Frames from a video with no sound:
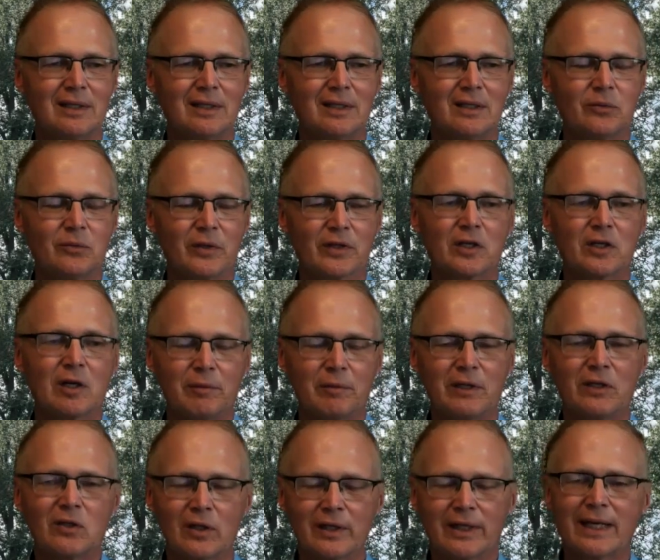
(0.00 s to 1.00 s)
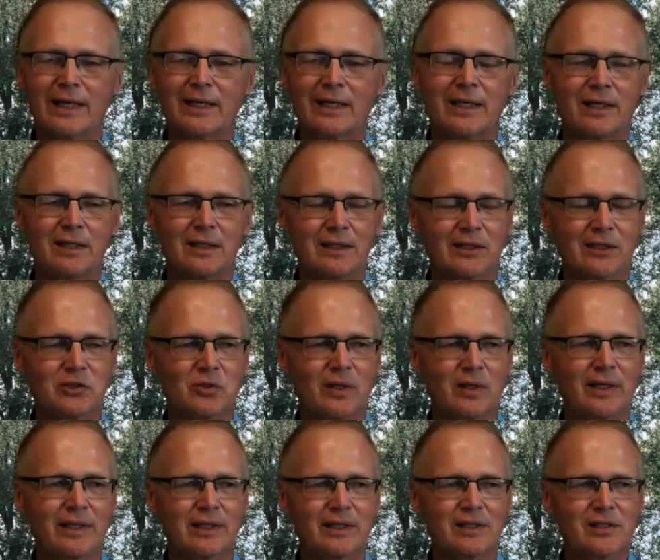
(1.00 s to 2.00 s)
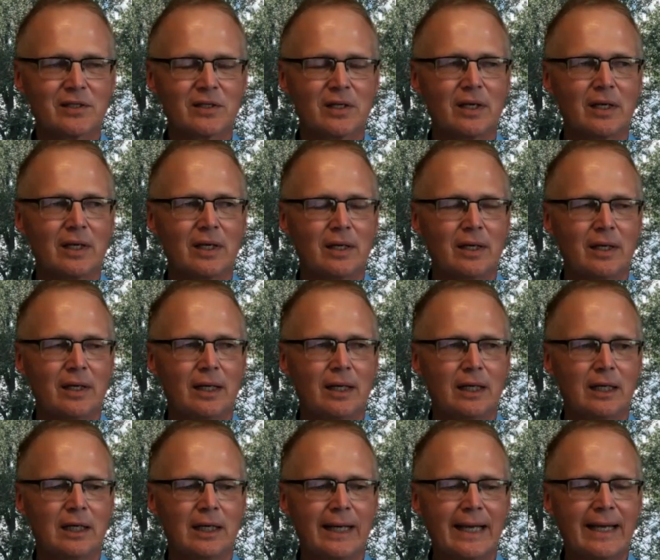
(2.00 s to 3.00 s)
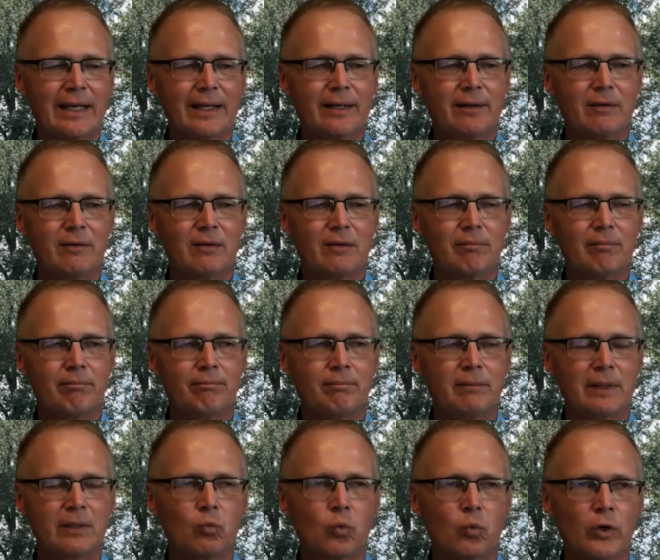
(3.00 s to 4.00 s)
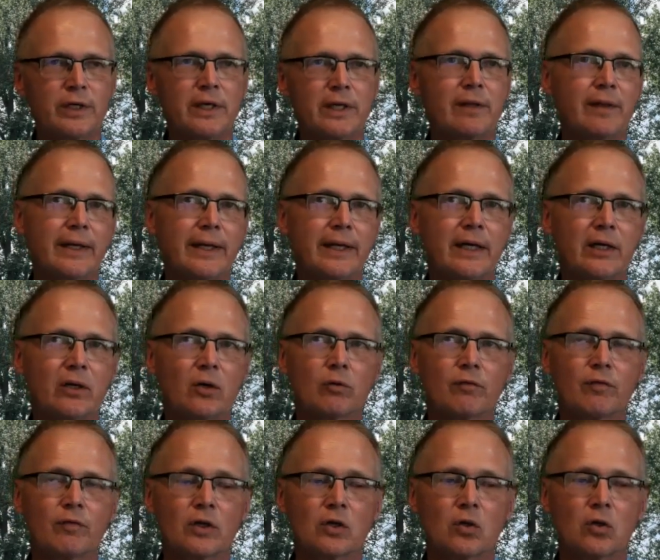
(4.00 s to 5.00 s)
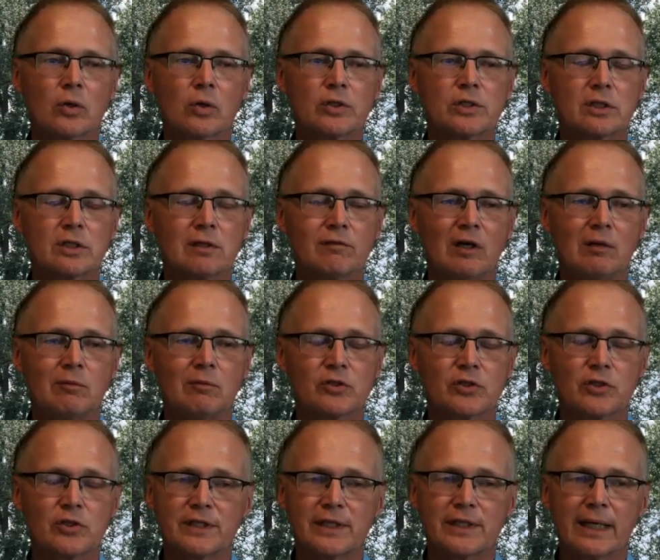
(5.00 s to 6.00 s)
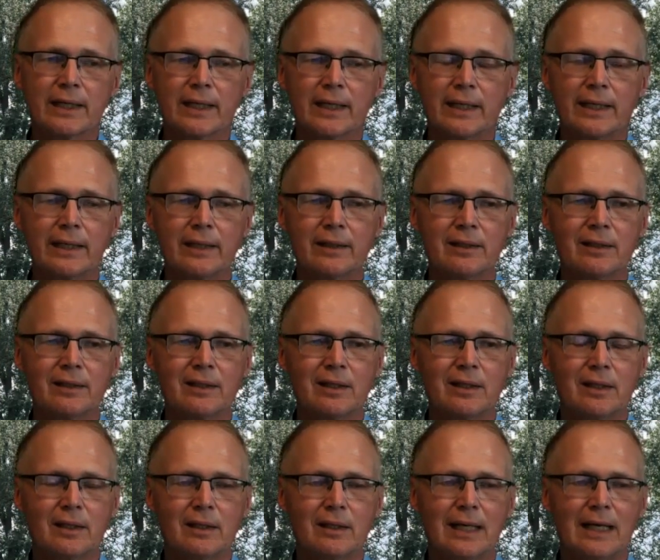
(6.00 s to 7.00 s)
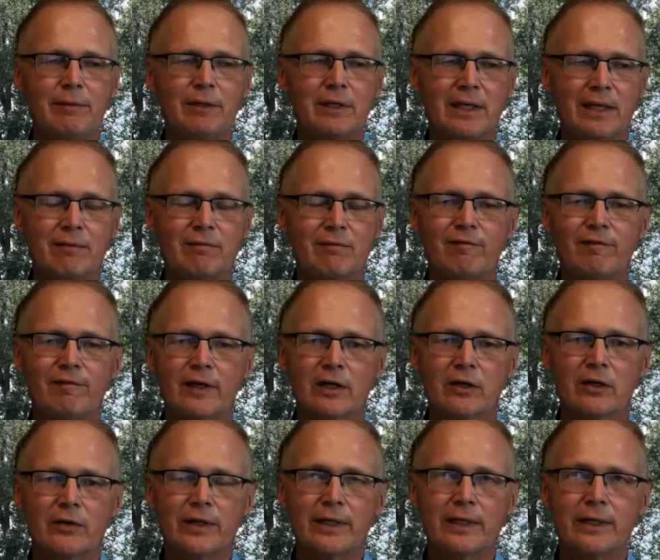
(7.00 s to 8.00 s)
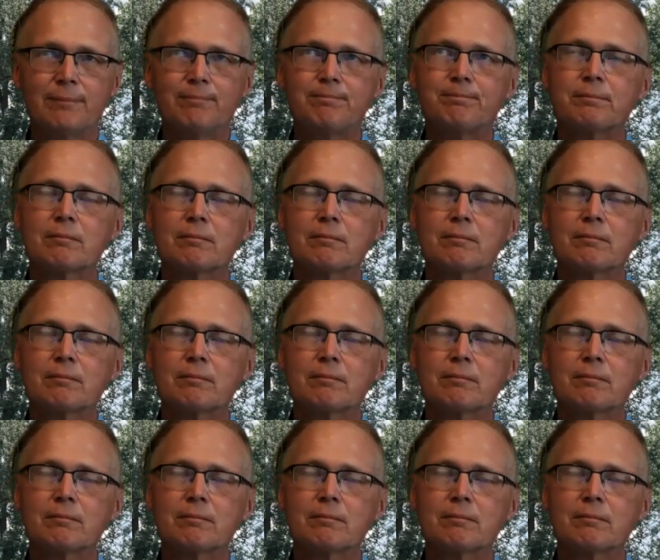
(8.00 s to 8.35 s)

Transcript: with a company called Hanking Electronics. And working there over the course of almost a decade, I became very